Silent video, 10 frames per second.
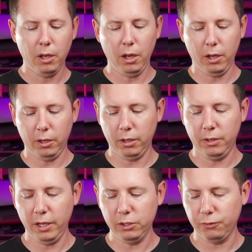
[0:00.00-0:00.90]
a
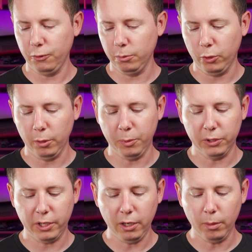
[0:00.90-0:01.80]
nice firm grip on
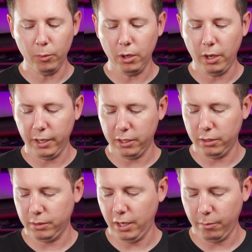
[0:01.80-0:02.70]
the camera. I
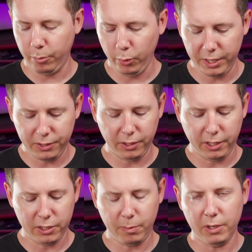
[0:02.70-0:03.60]
can kind of brace it
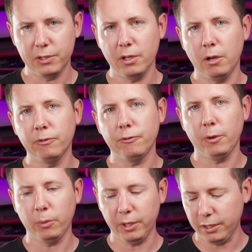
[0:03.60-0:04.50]
against myself if I
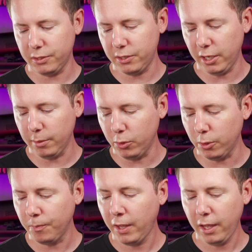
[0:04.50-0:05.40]
want to get
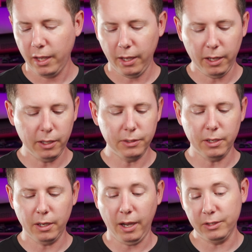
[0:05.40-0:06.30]
stable, and
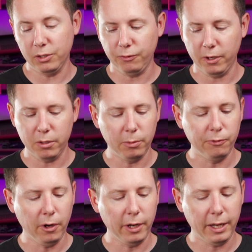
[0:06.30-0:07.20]
I just find them to be
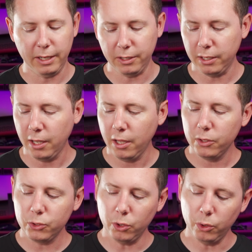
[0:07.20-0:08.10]
very handy.
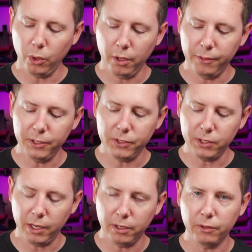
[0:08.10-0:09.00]
So on this
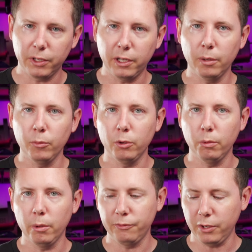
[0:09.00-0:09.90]
side of the camera
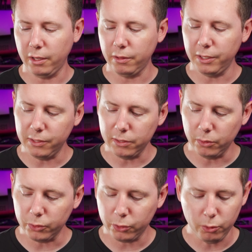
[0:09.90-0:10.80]
where we've got these
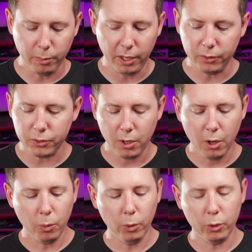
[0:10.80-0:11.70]
little screw mounts,
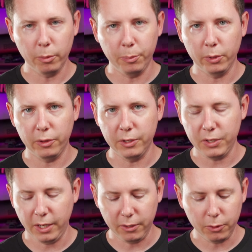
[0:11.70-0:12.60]
we're going to put this
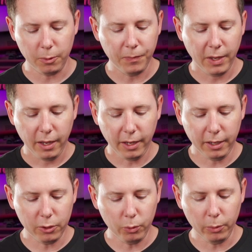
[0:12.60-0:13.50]
handle.
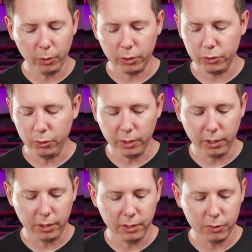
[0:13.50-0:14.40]
And the way we're going to do
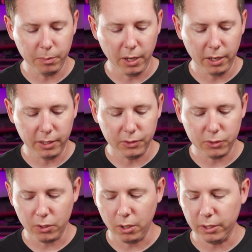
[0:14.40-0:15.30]
it is by
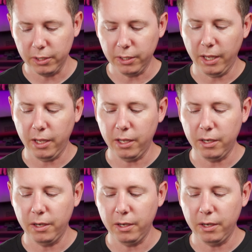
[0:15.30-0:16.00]
installing a